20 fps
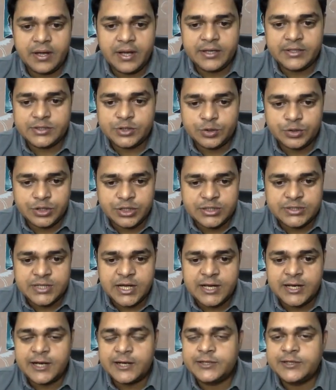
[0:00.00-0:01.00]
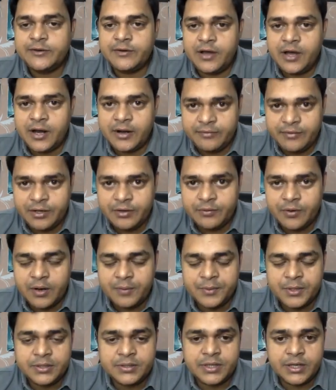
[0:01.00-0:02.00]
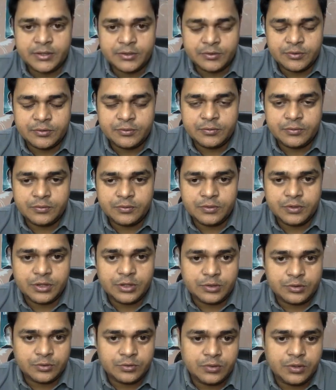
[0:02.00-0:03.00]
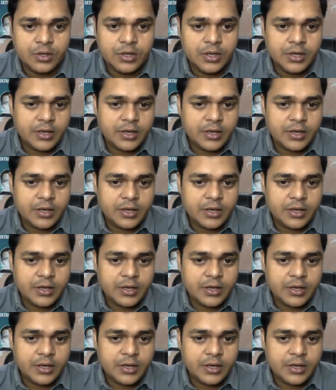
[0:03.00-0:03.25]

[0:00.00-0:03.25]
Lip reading: And so these all are the hardware requirement that you need to